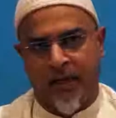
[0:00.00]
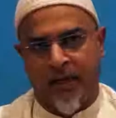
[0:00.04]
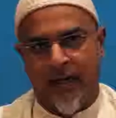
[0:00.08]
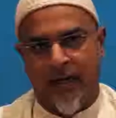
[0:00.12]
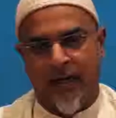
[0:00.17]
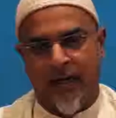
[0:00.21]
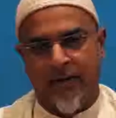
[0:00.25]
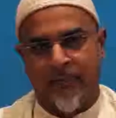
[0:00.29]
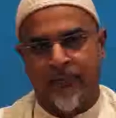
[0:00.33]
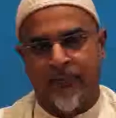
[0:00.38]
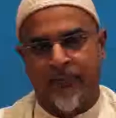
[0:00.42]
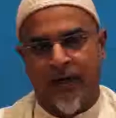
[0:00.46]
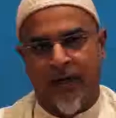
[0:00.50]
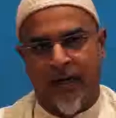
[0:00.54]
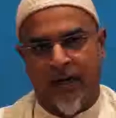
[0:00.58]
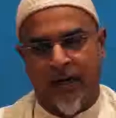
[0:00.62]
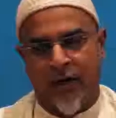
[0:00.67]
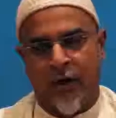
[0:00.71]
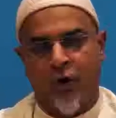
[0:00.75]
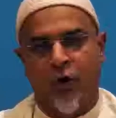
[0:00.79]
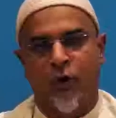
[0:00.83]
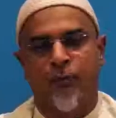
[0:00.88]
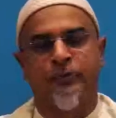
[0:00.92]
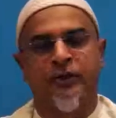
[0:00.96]

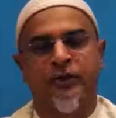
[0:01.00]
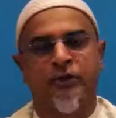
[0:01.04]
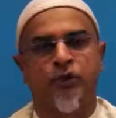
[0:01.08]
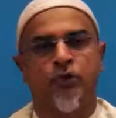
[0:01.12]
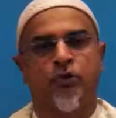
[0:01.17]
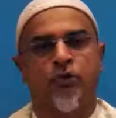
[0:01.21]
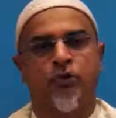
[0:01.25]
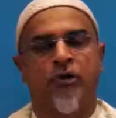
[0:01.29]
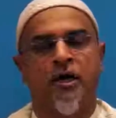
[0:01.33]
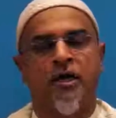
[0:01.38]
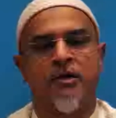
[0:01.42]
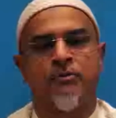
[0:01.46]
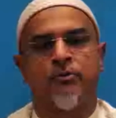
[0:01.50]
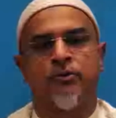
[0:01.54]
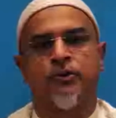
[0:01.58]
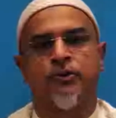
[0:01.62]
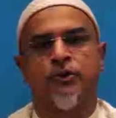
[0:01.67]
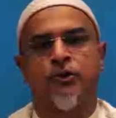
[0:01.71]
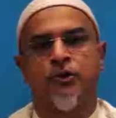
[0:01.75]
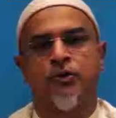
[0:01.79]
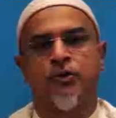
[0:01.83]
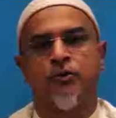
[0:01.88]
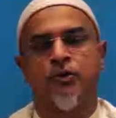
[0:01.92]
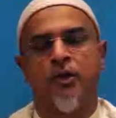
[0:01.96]
I hope that you are able
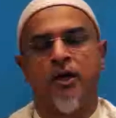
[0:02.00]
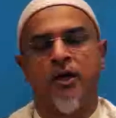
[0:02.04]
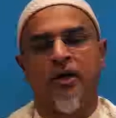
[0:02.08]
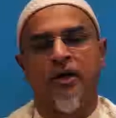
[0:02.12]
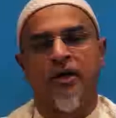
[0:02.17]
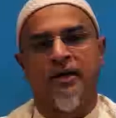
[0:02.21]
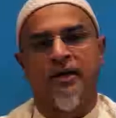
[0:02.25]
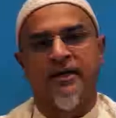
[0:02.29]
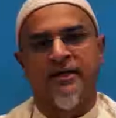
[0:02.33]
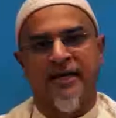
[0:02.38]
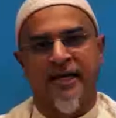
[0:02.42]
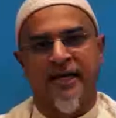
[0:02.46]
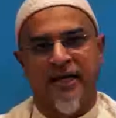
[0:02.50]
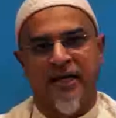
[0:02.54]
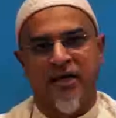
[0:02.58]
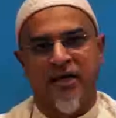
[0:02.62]
to get